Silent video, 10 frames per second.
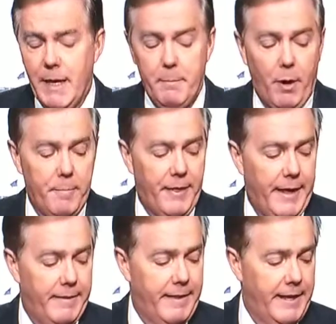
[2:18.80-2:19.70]
Hey, Bob,
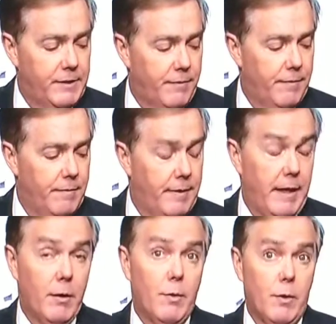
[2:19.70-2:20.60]
thanks.
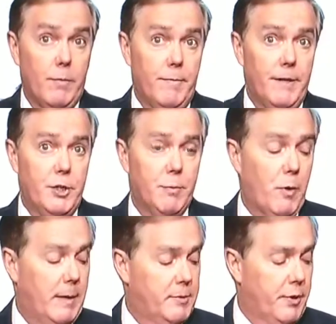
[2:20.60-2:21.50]
Oh, no, finish your
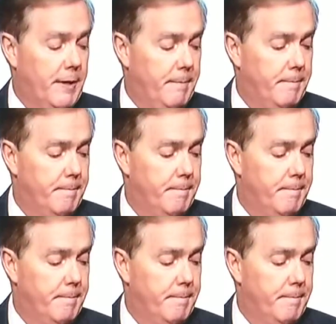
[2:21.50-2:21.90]
point. I'm sorry.